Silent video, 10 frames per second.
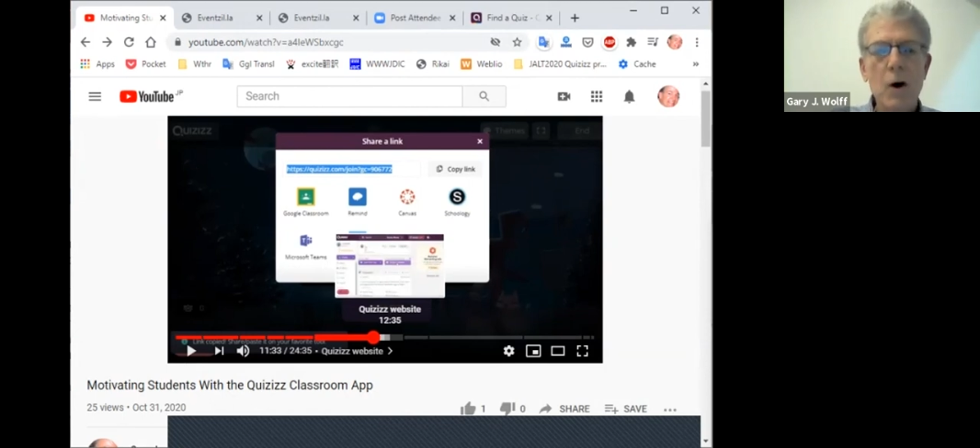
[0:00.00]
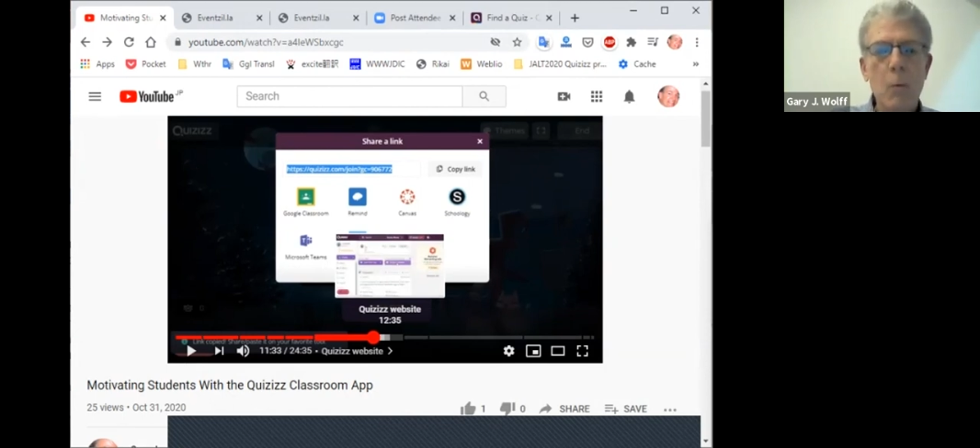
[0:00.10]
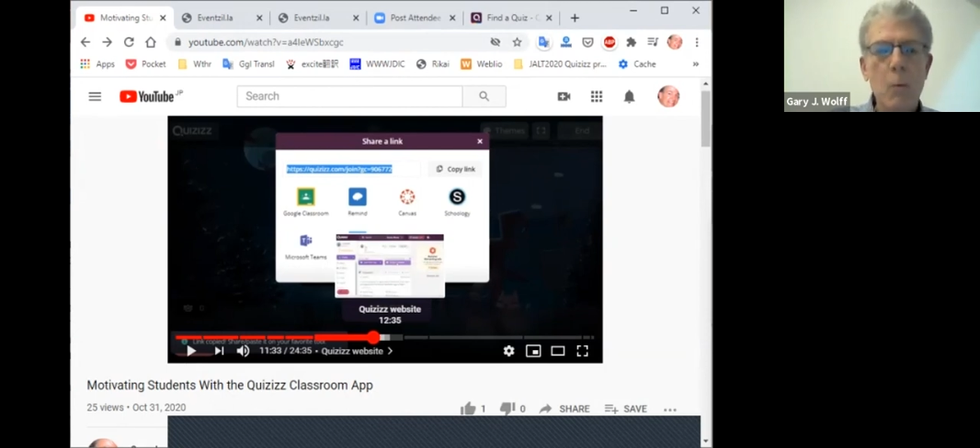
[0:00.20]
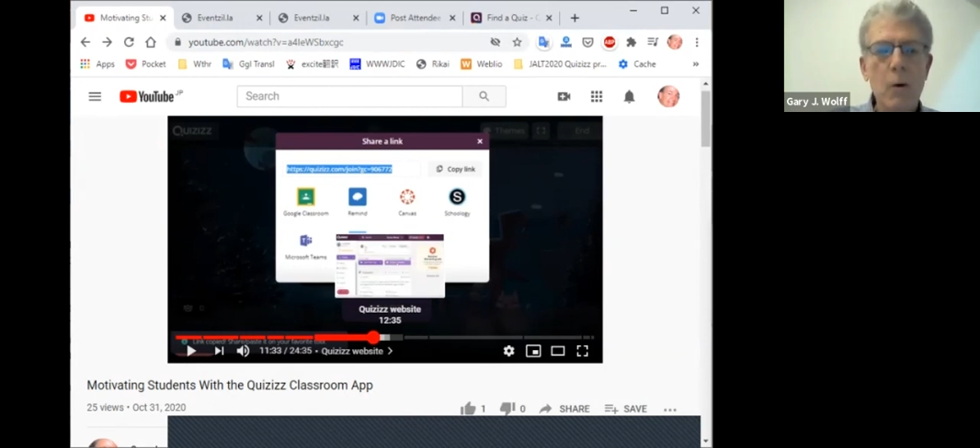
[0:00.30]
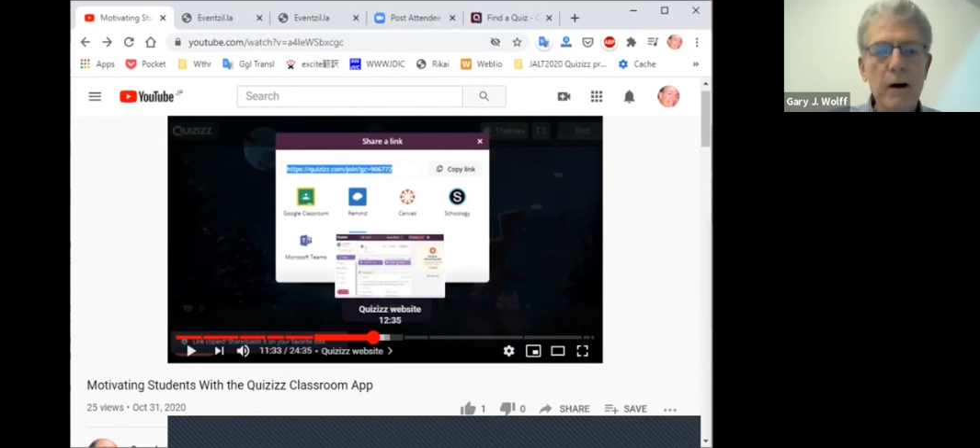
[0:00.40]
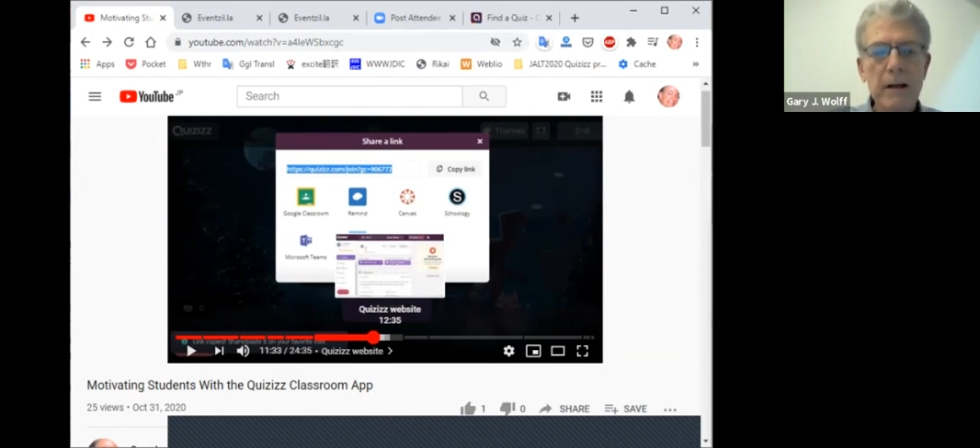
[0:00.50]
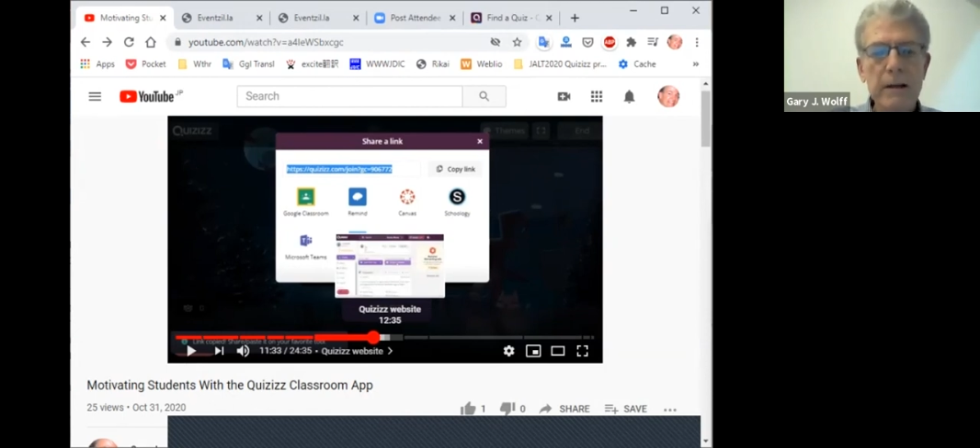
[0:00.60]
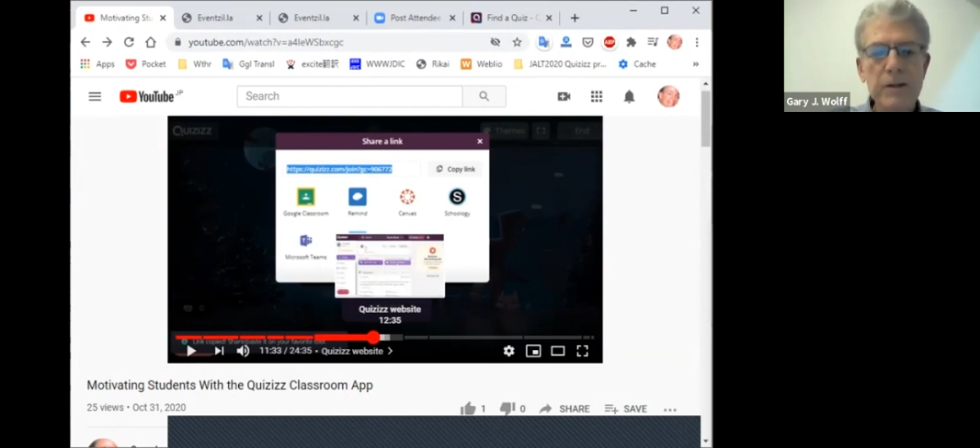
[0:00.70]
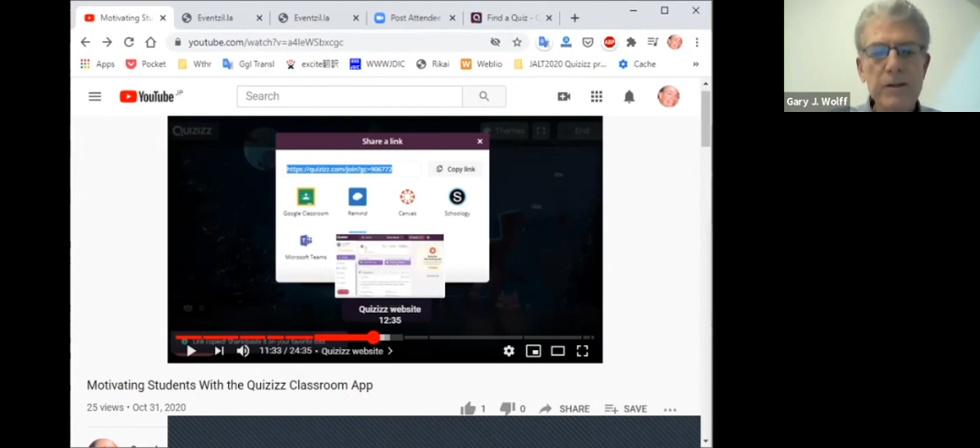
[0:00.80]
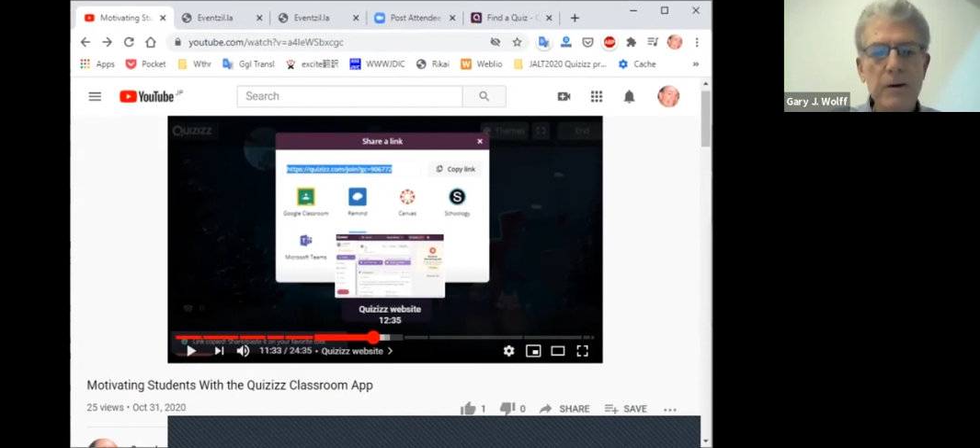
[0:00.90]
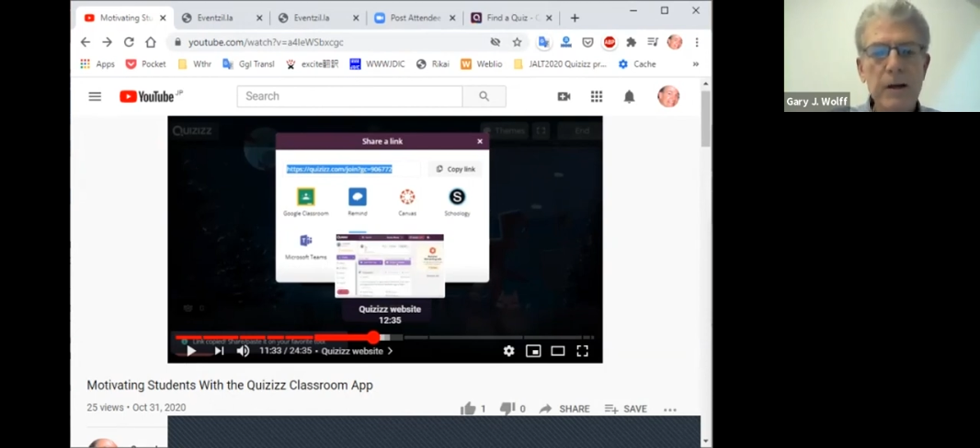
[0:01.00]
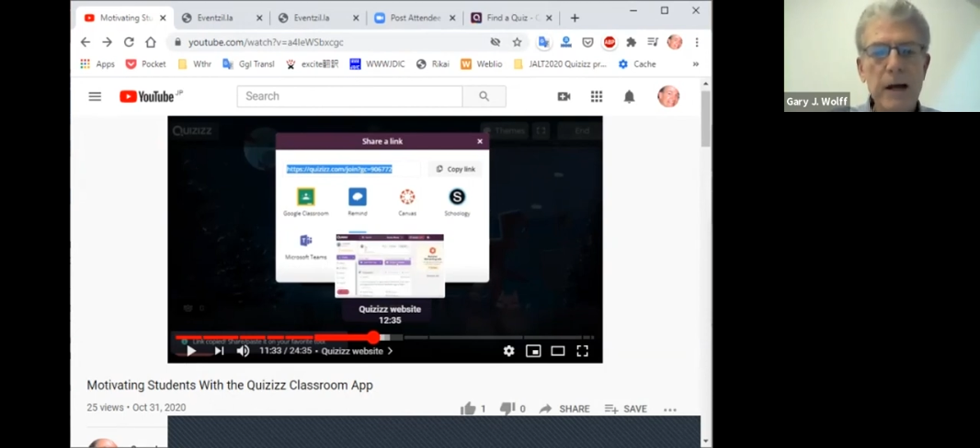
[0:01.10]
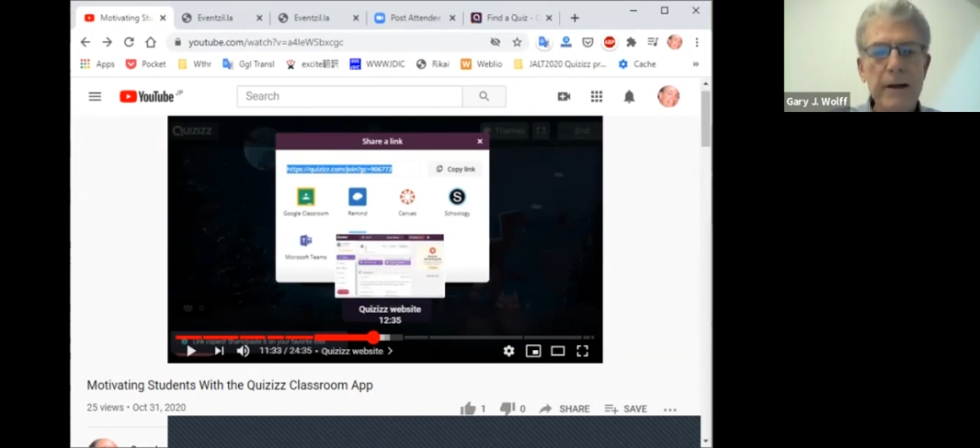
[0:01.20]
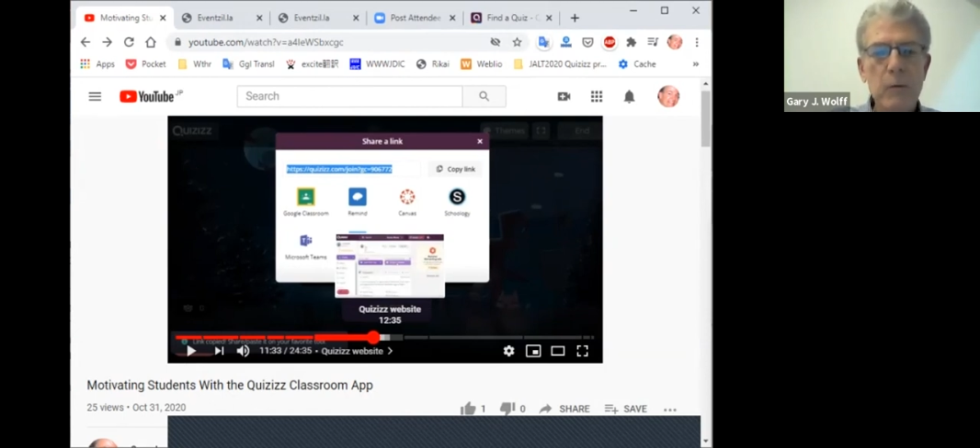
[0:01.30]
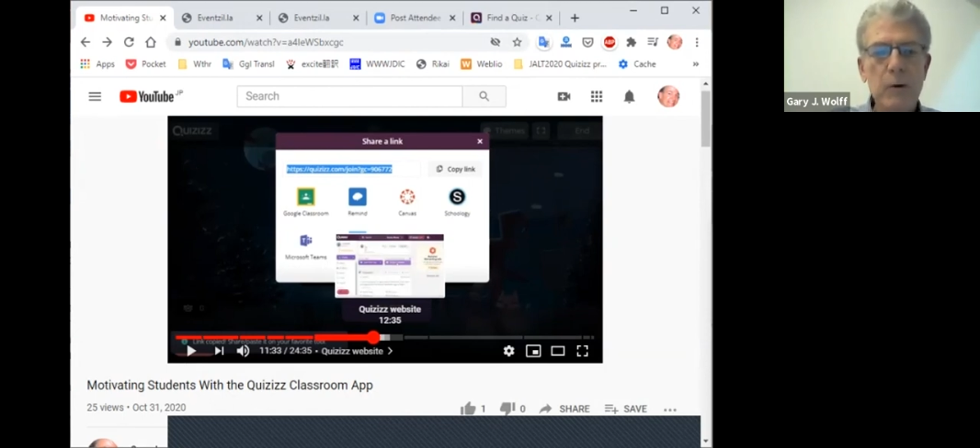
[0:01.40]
homework. Let me show you how that